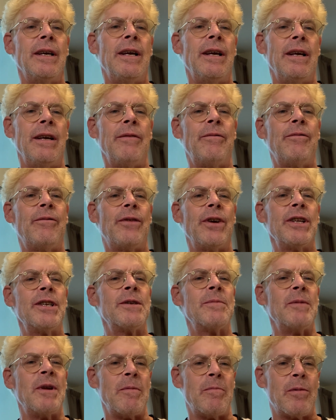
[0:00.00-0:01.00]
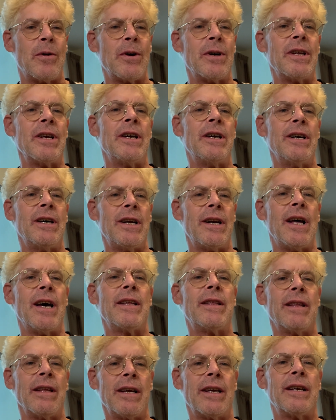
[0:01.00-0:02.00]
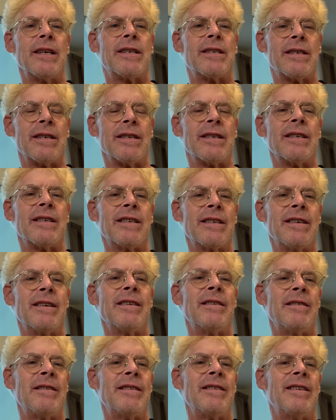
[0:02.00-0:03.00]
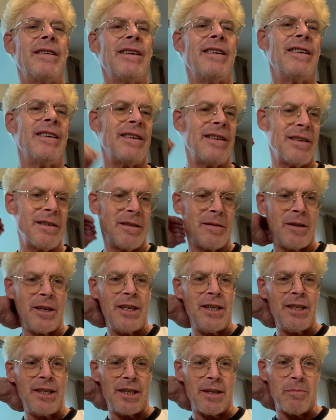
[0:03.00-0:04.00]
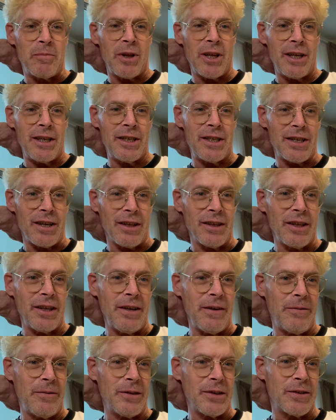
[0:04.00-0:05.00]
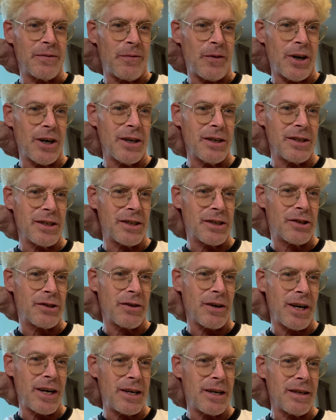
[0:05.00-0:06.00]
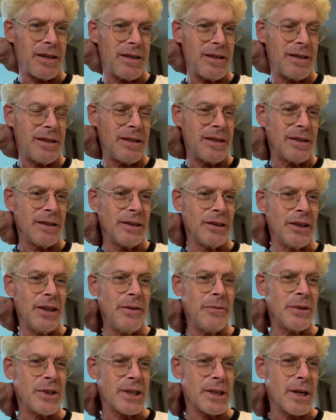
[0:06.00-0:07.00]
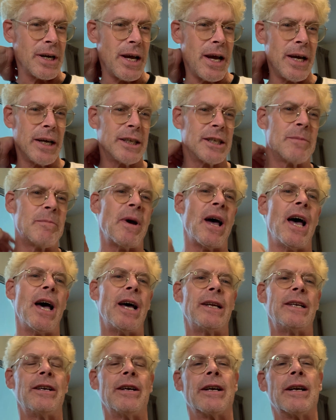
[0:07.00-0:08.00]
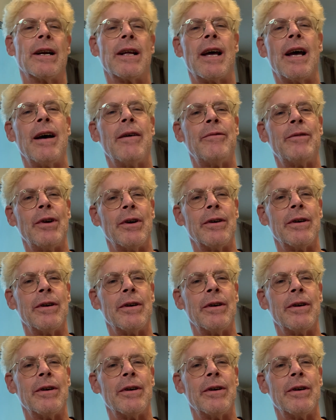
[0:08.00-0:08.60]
it fits me pretty good. I think it's a easy place to live as far as trying to live as an expat. You're going to have